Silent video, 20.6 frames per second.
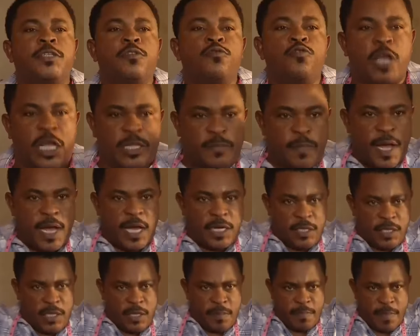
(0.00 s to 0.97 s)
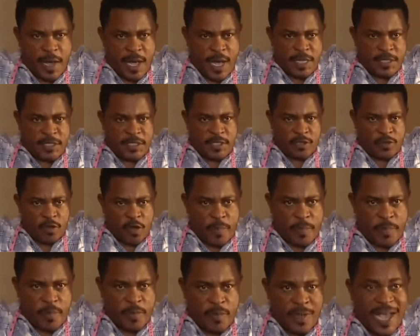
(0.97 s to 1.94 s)
Look at my hand. My hand is up.
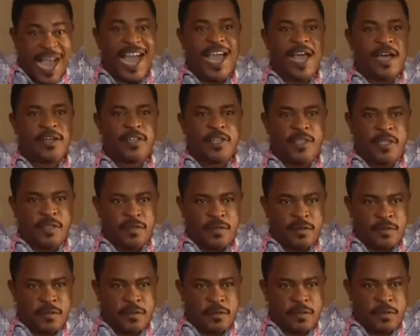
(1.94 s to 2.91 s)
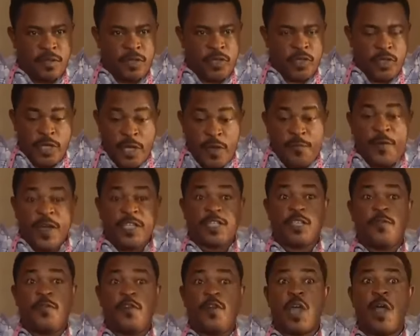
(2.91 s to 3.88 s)
I agree. In fact,
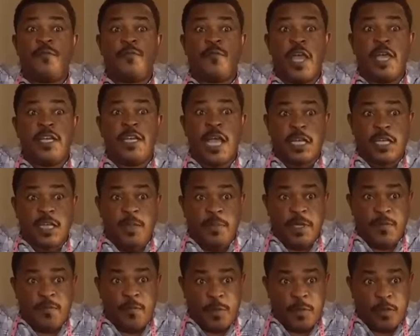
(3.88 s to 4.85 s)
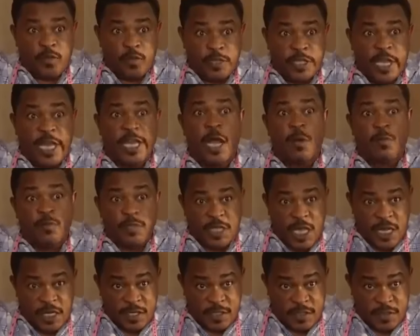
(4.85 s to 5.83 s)
if you have any agreement for me to sign, I will
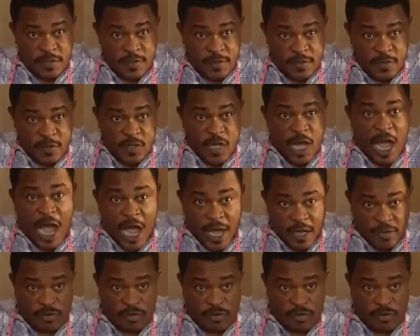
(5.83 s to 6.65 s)
sign it. I